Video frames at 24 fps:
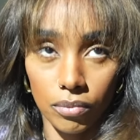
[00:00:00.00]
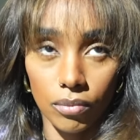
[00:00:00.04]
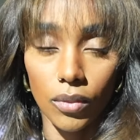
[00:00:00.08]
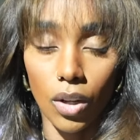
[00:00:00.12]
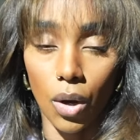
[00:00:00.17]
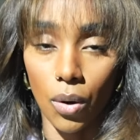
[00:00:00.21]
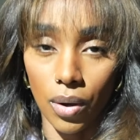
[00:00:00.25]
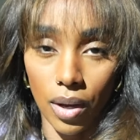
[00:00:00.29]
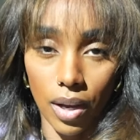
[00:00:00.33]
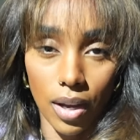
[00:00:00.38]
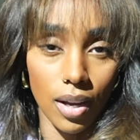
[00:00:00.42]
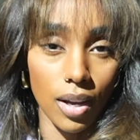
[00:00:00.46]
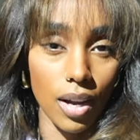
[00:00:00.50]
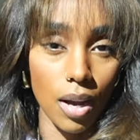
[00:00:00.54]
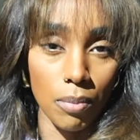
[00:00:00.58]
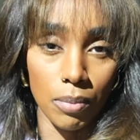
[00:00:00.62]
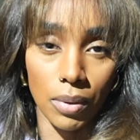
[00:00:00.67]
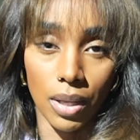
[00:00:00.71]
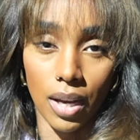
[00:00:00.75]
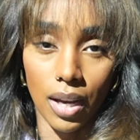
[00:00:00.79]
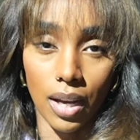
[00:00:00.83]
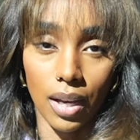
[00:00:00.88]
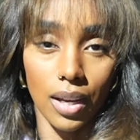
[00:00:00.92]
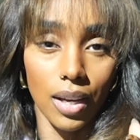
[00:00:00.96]
Okay, I'm
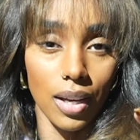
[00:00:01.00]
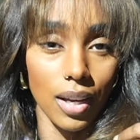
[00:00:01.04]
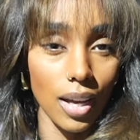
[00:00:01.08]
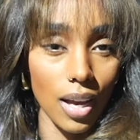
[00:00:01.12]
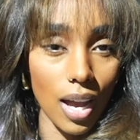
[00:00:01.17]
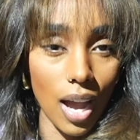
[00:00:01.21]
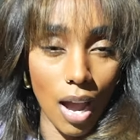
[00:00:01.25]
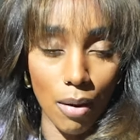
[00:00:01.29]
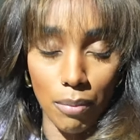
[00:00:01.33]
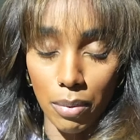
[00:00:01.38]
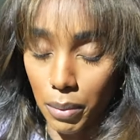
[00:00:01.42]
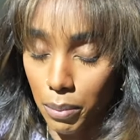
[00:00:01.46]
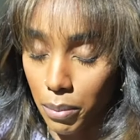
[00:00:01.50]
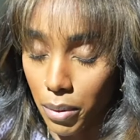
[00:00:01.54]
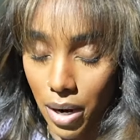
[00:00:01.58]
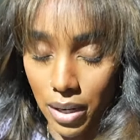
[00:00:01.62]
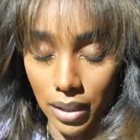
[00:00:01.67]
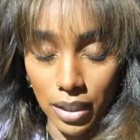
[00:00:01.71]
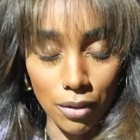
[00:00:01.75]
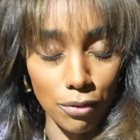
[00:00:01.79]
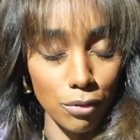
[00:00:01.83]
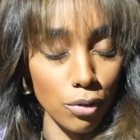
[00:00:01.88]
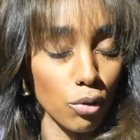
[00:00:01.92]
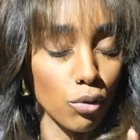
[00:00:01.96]
like, I've been
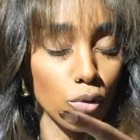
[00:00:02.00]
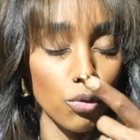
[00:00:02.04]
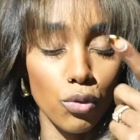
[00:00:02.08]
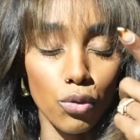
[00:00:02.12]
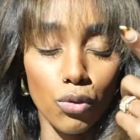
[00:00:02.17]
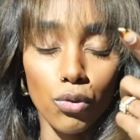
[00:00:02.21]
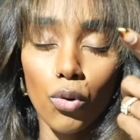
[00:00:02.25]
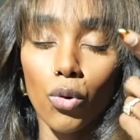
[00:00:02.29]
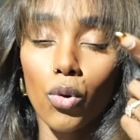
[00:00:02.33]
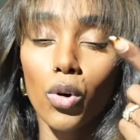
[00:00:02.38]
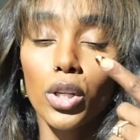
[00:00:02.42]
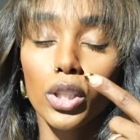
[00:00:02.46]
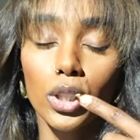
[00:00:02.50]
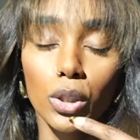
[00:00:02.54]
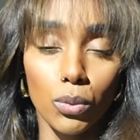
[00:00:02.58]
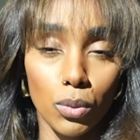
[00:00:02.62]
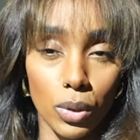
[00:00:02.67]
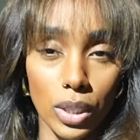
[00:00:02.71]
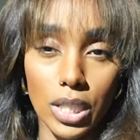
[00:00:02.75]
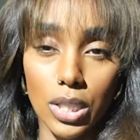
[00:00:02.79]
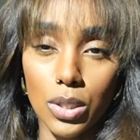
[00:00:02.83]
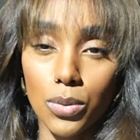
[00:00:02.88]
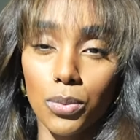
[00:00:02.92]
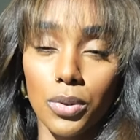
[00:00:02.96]
pregnant for forty
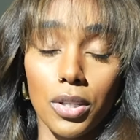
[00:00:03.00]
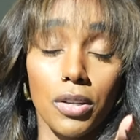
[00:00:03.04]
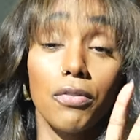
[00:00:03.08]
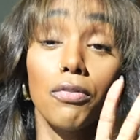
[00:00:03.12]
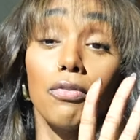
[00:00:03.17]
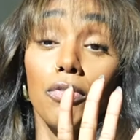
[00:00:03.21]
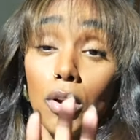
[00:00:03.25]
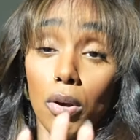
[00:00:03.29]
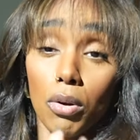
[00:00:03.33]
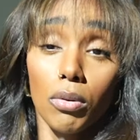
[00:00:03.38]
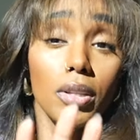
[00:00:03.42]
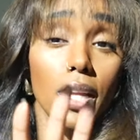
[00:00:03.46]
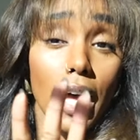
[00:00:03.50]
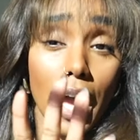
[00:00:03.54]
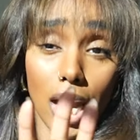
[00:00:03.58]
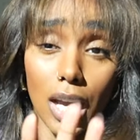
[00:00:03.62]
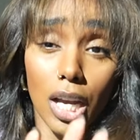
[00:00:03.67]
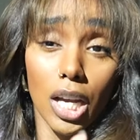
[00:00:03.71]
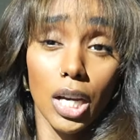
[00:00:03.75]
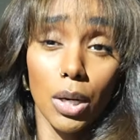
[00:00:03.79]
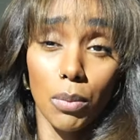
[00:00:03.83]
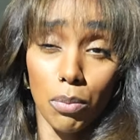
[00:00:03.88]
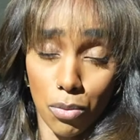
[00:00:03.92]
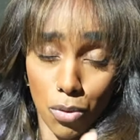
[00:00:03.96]
weeks, what felt
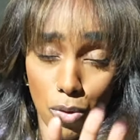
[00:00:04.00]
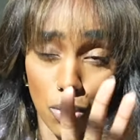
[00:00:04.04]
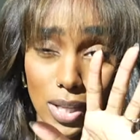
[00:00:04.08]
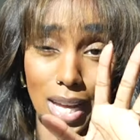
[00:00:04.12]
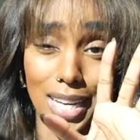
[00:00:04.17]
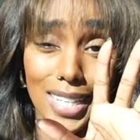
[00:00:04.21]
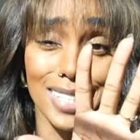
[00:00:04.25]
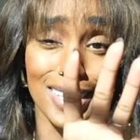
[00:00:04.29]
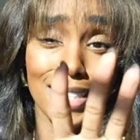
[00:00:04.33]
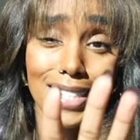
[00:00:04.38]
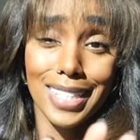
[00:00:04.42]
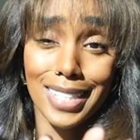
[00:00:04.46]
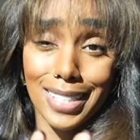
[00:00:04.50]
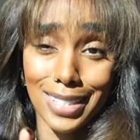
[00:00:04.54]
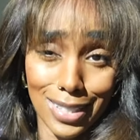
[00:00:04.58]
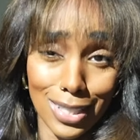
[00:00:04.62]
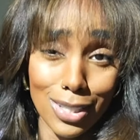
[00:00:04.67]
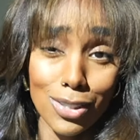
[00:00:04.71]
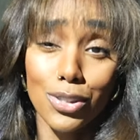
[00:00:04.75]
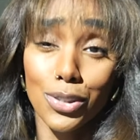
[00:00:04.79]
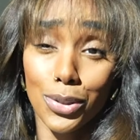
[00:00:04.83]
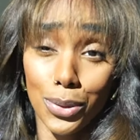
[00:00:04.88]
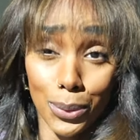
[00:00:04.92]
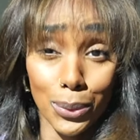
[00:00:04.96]
like more like
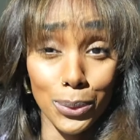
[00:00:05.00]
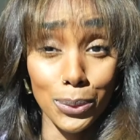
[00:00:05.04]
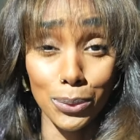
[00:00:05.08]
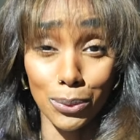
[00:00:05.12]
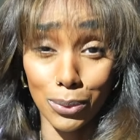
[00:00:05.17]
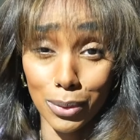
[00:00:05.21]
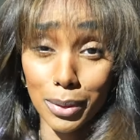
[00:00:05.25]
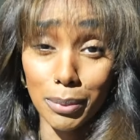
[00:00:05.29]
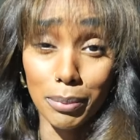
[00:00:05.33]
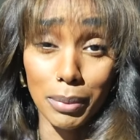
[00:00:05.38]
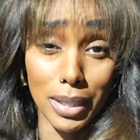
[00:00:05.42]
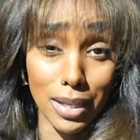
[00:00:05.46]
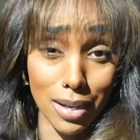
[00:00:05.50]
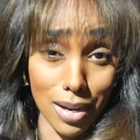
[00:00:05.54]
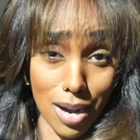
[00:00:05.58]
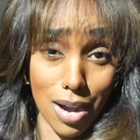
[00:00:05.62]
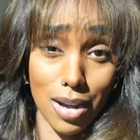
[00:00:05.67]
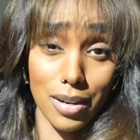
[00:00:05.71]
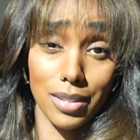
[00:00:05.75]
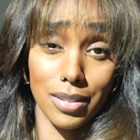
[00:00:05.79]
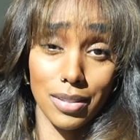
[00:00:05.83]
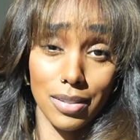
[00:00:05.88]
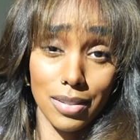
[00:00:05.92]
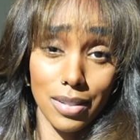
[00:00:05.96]
sixty-two, to be
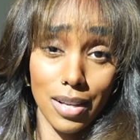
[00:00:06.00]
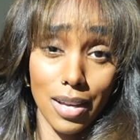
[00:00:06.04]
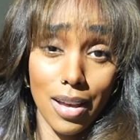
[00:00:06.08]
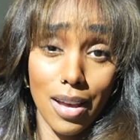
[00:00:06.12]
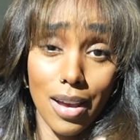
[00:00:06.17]
honest.